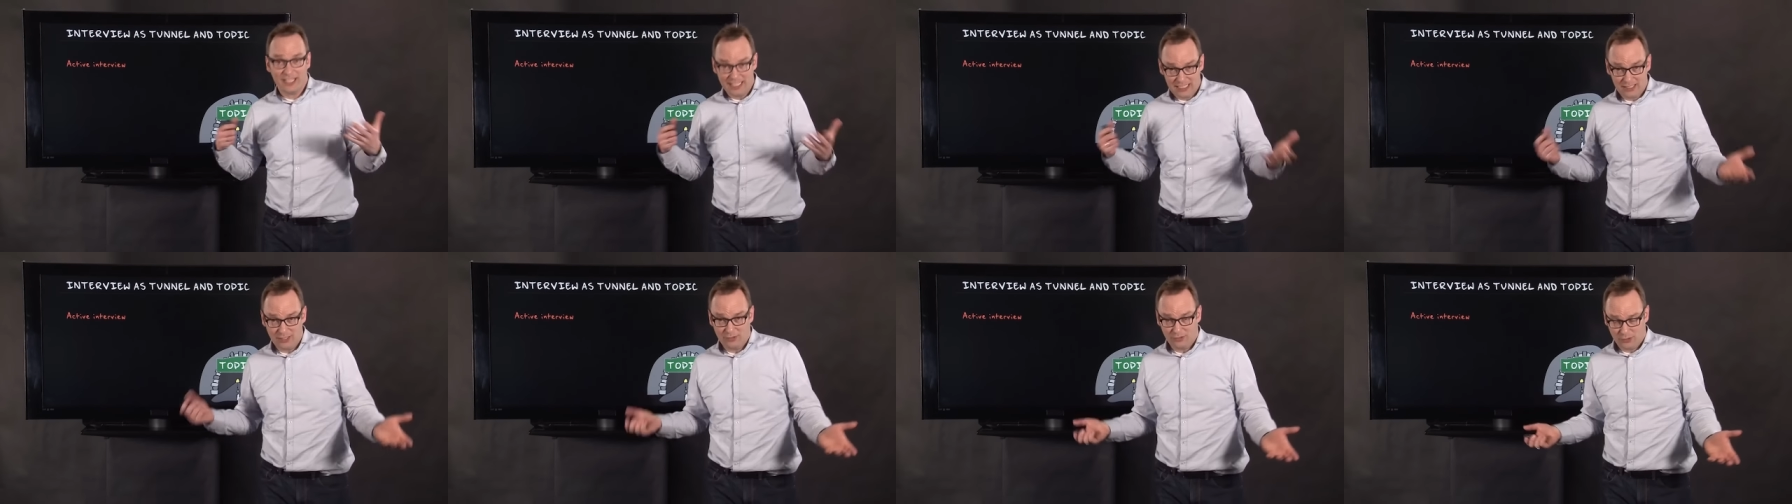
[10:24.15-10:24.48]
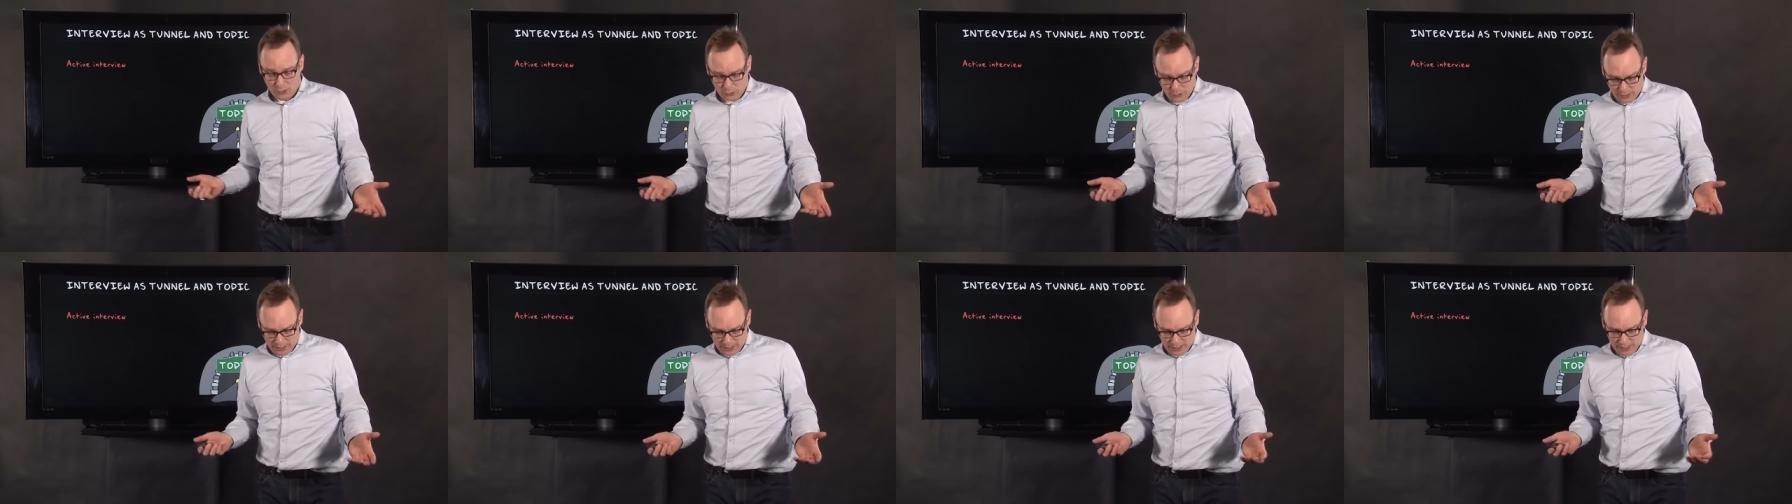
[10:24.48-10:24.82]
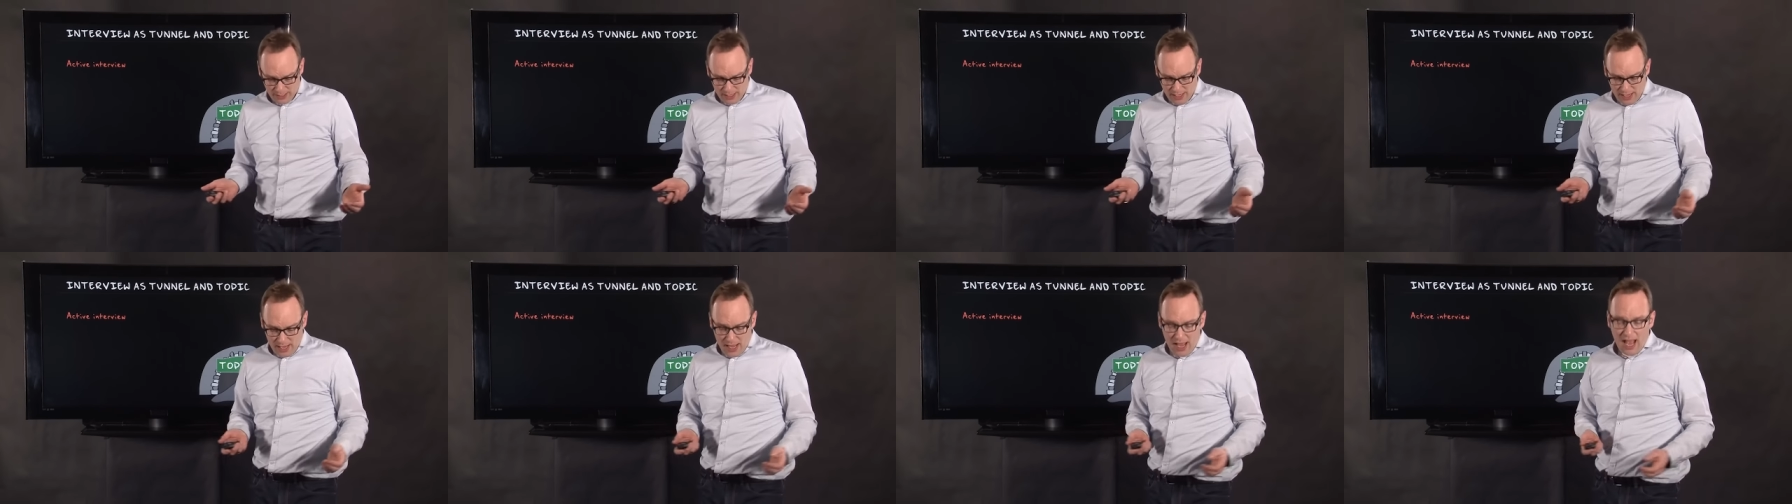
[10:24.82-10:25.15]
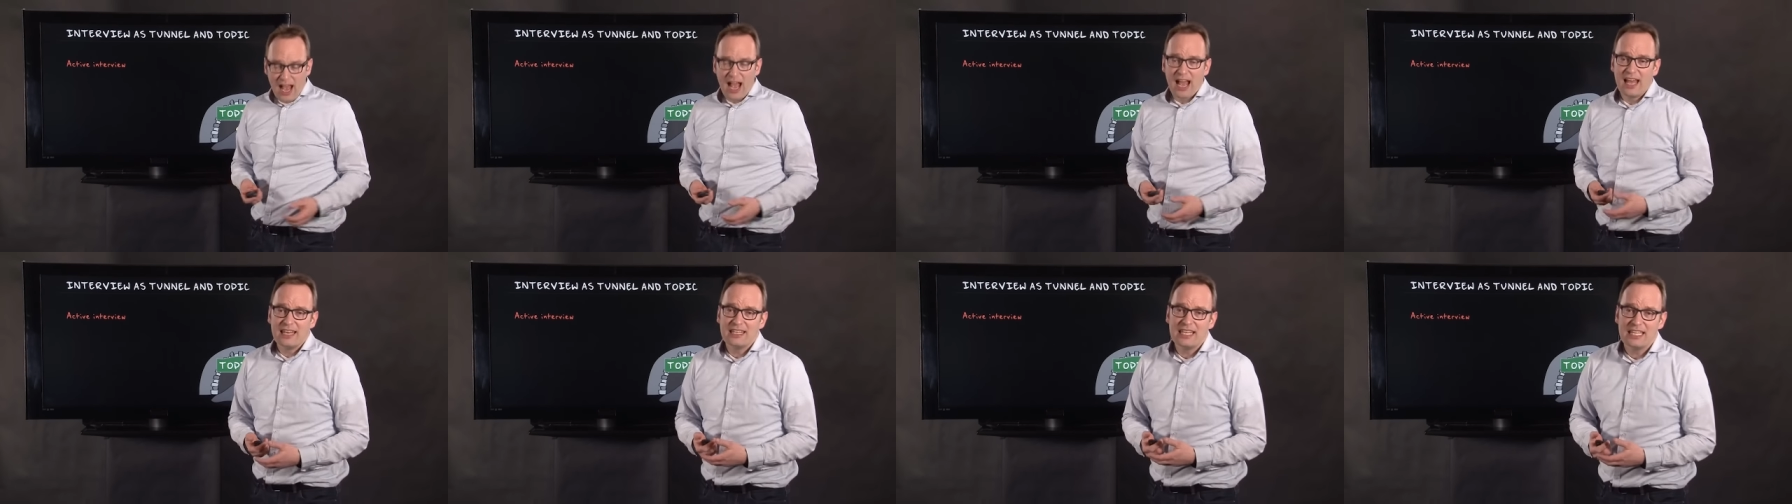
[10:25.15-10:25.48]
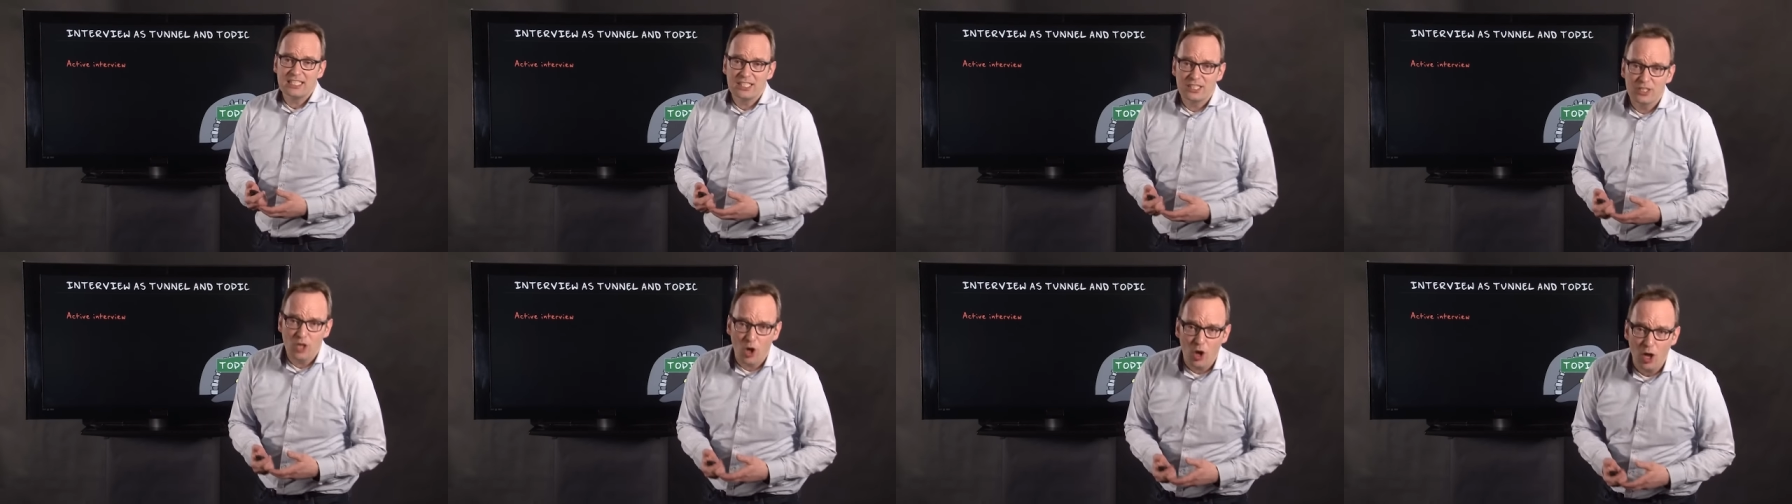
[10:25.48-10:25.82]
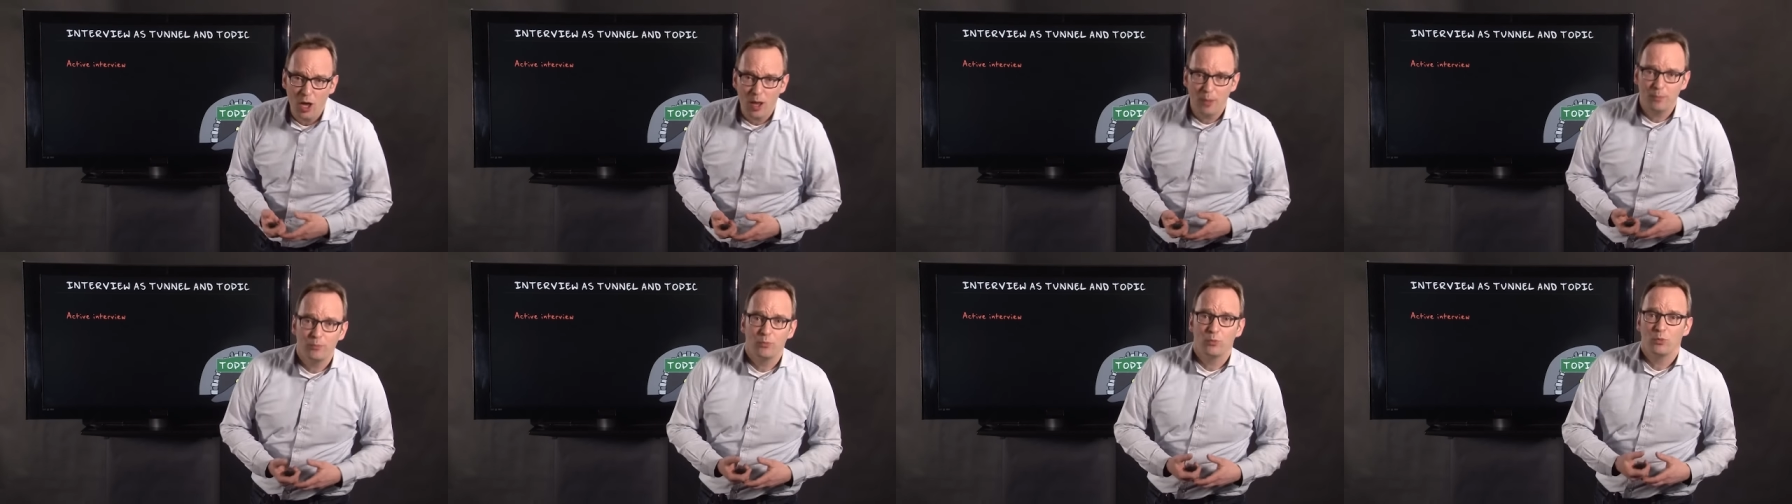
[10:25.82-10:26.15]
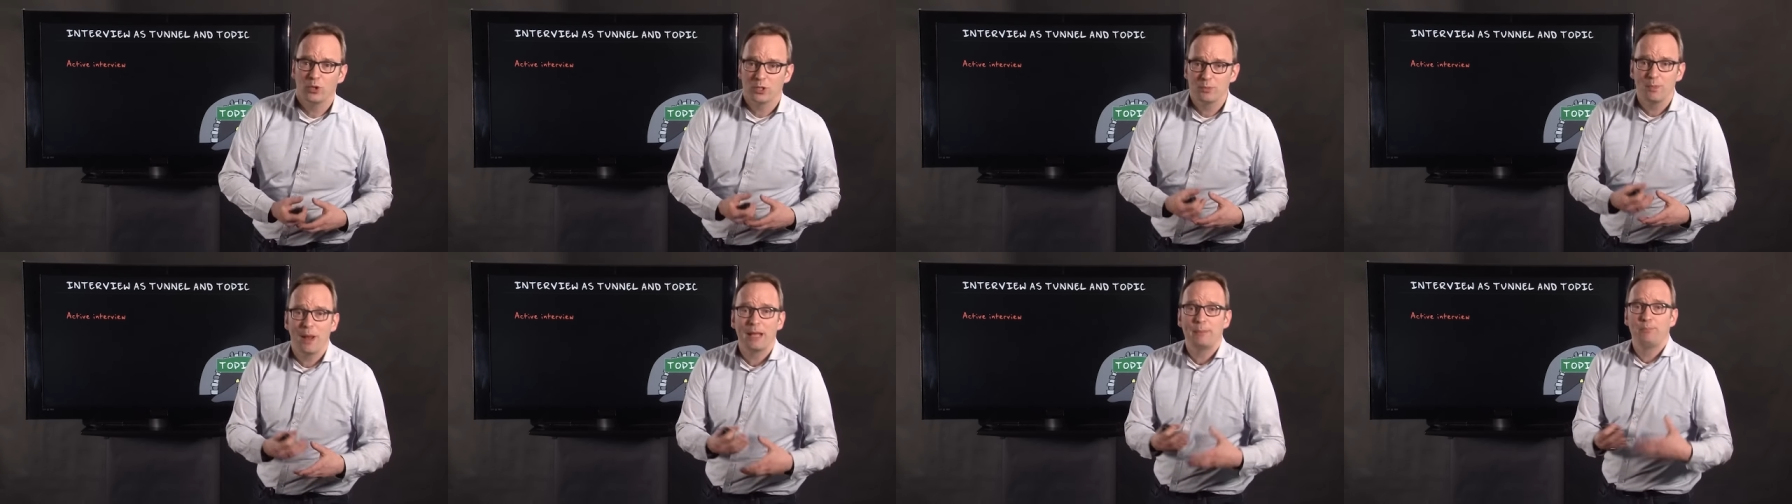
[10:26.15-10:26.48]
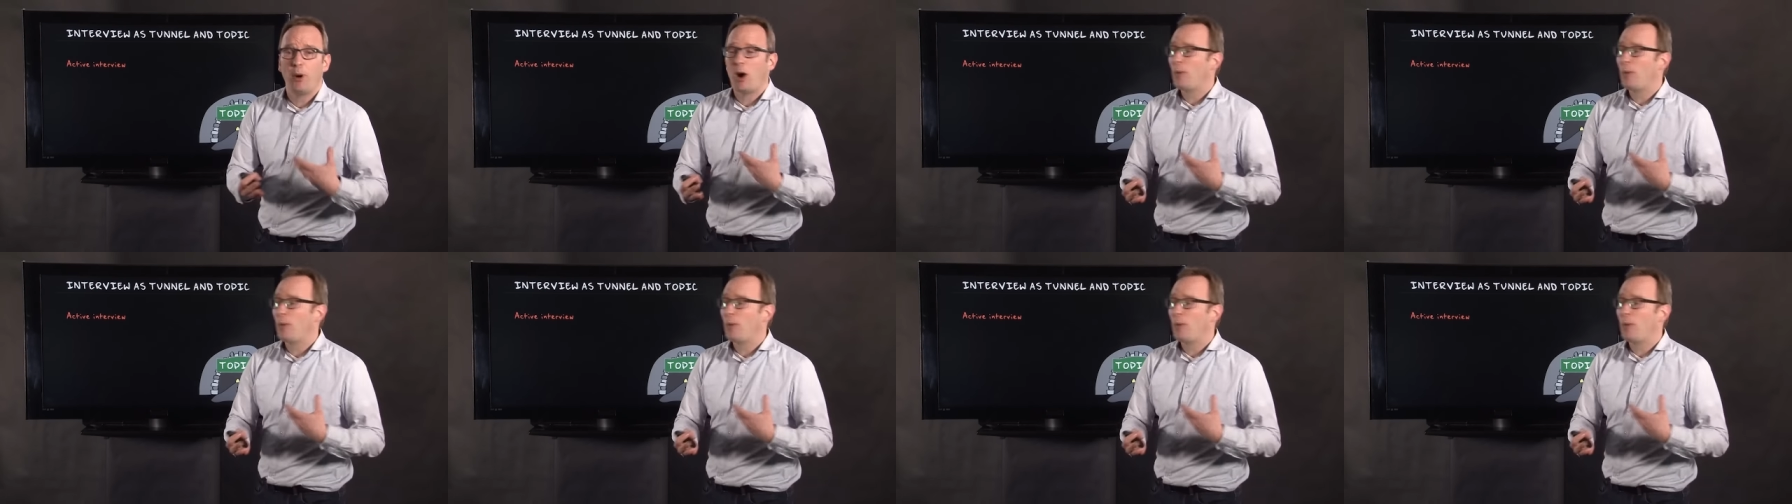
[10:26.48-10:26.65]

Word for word: interviewing. And this term was made